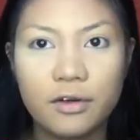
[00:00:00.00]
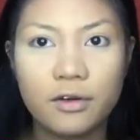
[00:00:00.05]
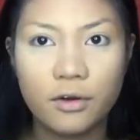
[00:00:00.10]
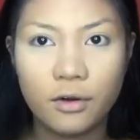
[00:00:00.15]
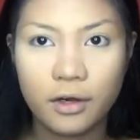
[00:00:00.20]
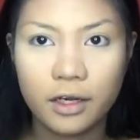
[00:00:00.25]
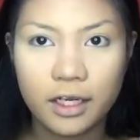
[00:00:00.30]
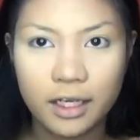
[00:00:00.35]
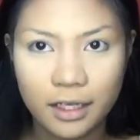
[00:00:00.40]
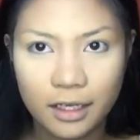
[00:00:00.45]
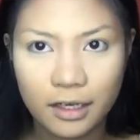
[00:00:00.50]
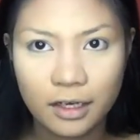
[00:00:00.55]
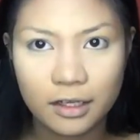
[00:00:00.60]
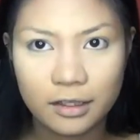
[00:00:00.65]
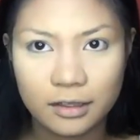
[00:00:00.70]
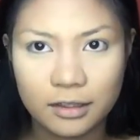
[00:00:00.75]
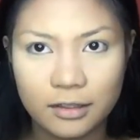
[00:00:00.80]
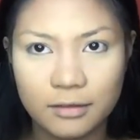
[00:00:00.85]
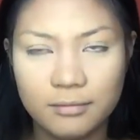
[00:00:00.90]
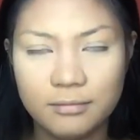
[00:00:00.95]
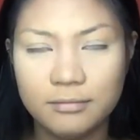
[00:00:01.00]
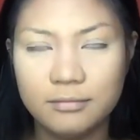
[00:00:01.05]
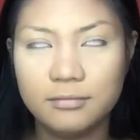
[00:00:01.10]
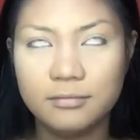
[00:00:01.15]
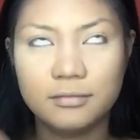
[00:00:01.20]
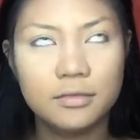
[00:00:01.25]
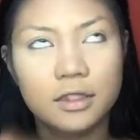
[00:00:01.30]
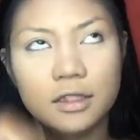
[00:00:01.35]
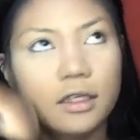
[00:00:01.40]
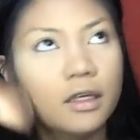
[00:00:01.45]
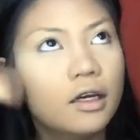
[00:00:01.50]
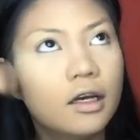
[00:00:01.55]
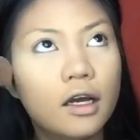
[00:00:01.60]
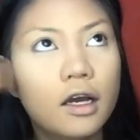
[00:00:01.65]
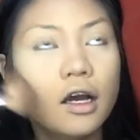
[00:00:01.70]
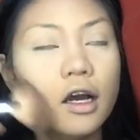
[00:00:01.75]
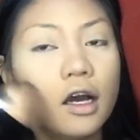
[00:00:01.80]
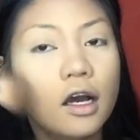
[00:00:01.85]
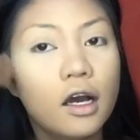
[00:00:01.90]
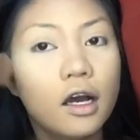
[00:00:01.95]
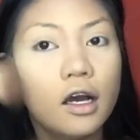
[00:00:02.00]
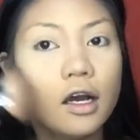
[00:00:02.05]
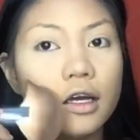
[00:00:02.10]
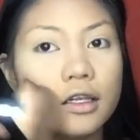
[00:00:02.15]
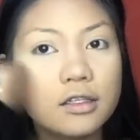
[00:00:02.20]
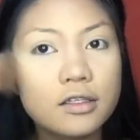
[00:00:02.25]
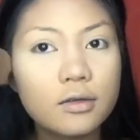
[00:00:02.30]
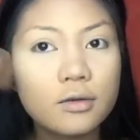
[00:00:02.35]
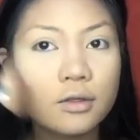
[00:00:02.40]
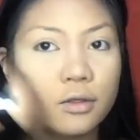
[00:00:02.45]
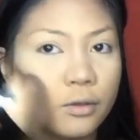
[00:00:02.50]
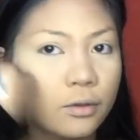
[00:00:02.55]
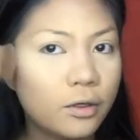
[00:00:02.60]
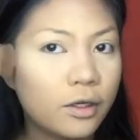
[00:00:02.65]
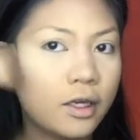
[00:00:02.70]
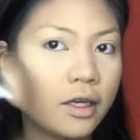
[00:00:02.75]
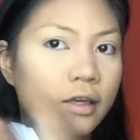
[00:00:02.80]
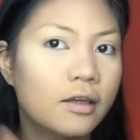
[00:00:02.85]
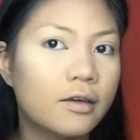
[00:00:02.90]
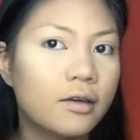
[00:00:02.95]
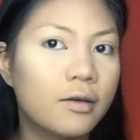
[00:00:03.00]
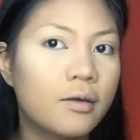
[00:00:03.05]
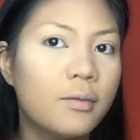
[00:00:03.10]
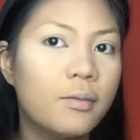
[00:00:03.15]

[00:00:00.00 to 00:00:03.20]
already got them. So annoying.